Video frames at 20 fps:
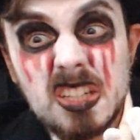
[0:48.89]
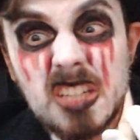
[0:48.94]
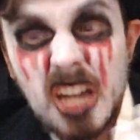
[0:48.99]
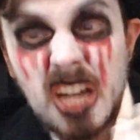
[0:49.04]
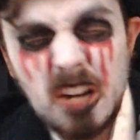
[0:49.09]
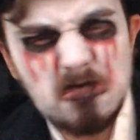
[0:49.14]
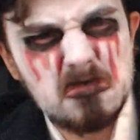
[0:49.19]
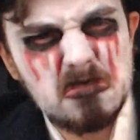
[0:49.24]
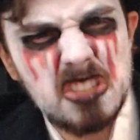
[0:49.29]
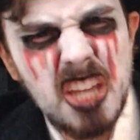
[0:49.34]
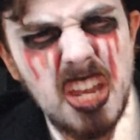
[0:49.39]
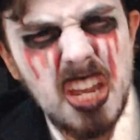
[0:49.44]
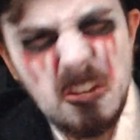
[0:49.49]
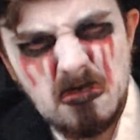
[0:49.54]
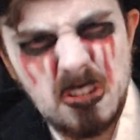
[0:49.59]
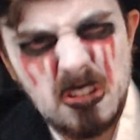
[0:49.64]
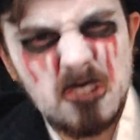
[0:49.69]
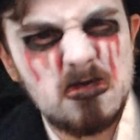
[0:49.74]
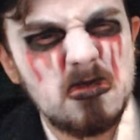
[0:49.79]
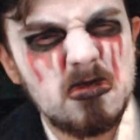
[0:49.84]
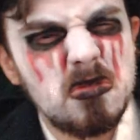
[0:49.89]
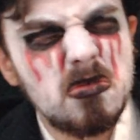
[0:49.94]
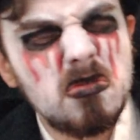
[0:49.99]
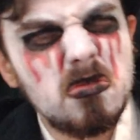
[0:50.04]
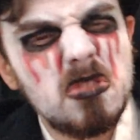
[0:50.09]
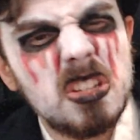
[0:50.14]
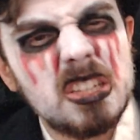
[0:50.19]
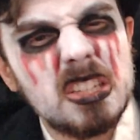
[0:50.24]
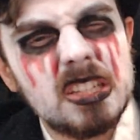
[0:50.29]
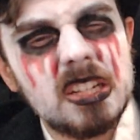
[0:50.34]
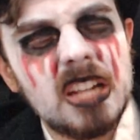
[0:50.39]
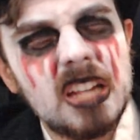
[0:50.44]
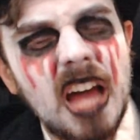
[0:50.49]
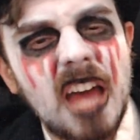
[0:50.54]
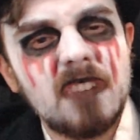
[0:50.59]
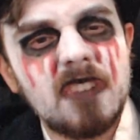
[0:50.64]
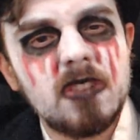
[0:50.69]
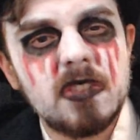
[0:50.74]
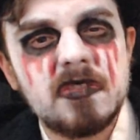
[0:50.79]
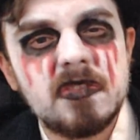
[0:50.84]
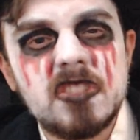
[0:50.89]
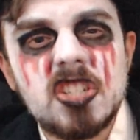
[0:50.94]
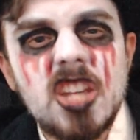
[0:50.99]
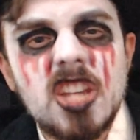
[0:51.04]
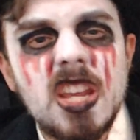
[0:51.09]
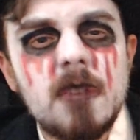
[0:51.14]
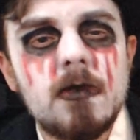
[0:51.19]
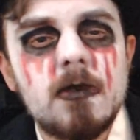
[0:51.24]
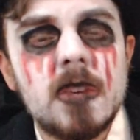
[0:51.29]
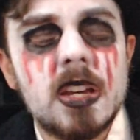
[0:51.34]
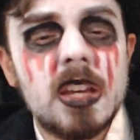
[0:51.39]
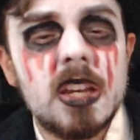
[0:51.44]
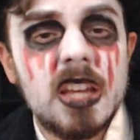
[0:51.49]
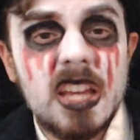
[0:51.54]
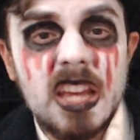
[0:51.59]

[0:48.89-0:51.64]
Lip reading: How dare he ruin the life of Jim